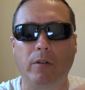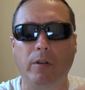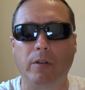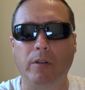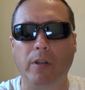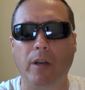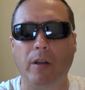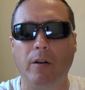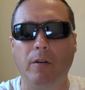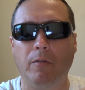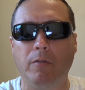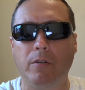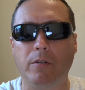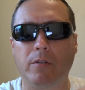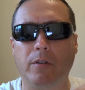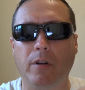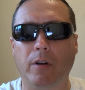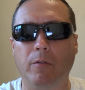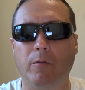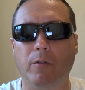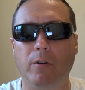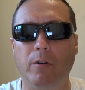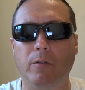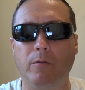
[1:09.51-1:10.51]
Click that
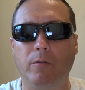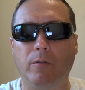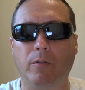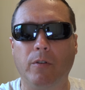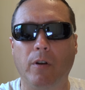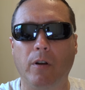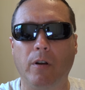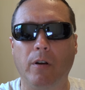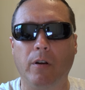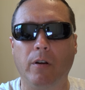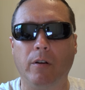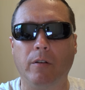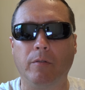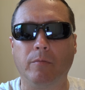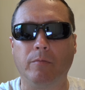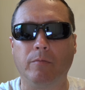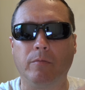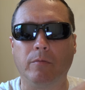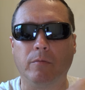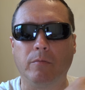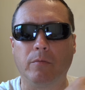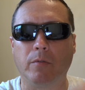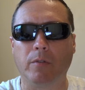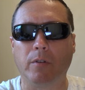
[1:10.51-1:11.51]
Overstay Road sign.
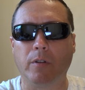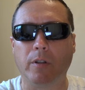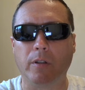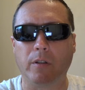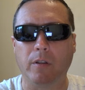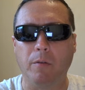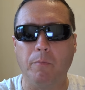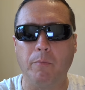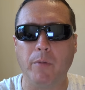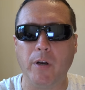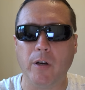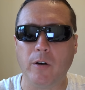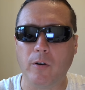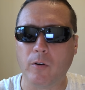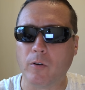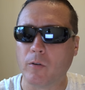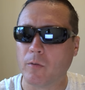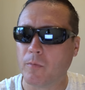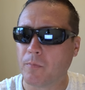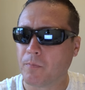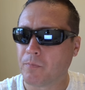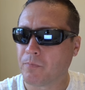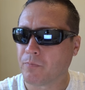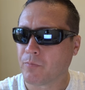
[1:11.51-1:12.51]
Click the
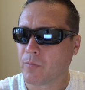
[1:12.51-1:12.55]
bell.